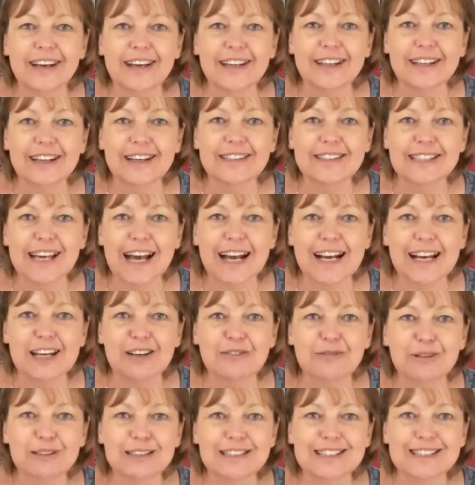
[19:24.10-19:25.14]
Exactly
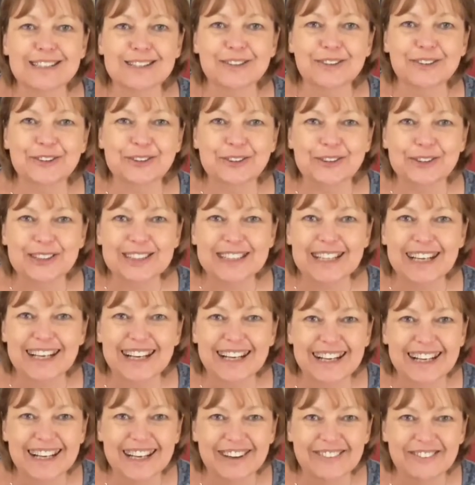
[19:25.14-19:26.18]
what it's called,
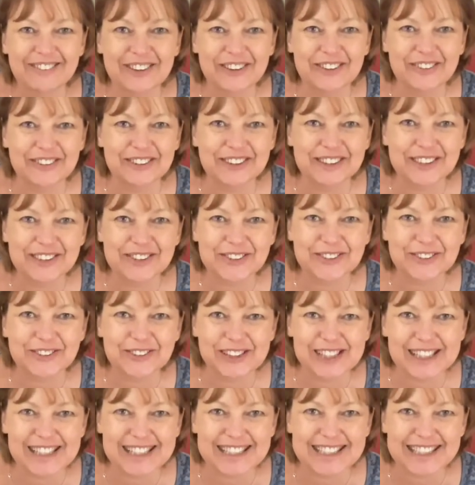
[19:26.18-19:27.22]
if you want to
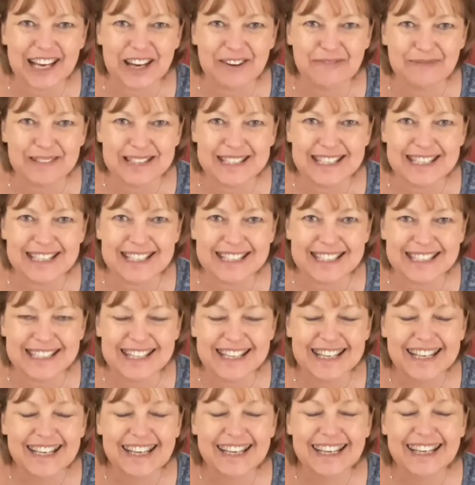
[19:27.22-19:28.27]
order the same as us,
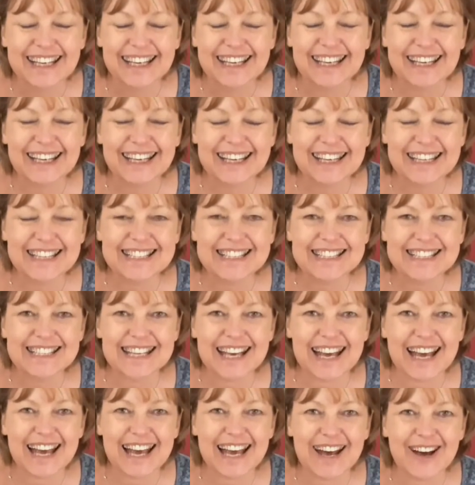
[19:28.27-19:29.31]
is
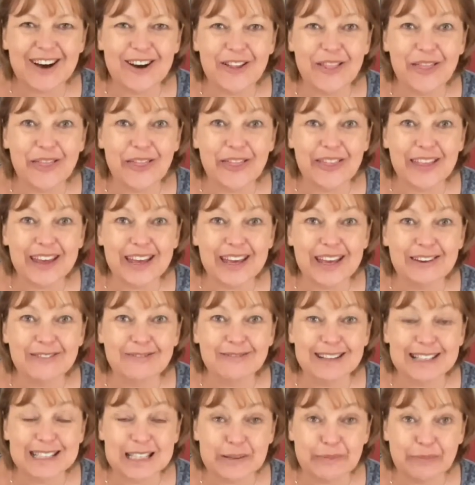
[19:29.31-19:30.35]
on the
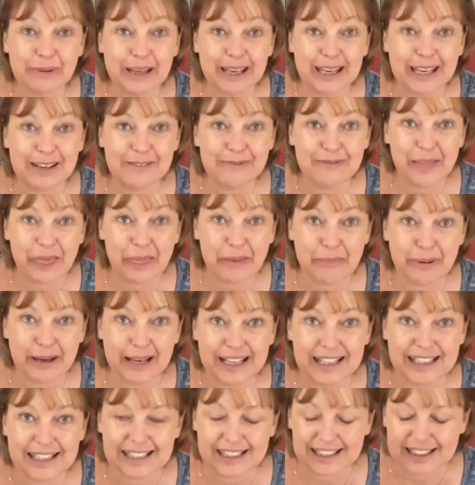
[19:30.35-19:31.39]
recipe with the
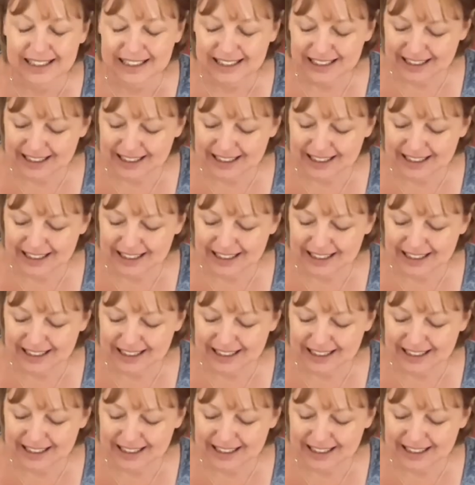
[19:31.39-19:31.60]
pattern.